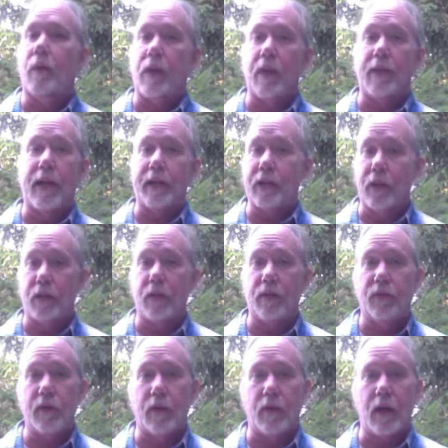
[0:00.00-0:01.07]
whether that's a good
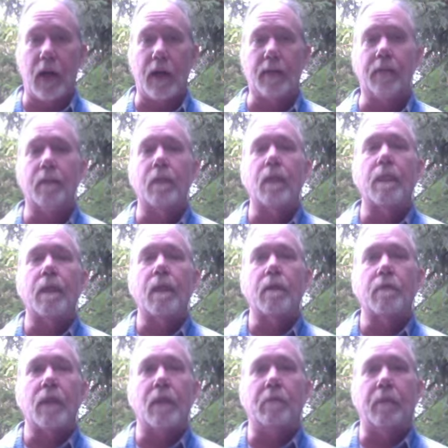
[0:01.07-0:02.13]
fit or not.
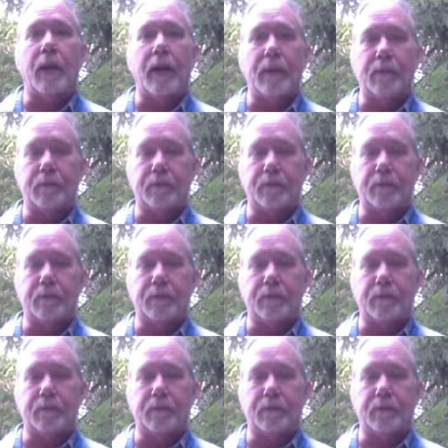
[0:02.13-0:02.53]
But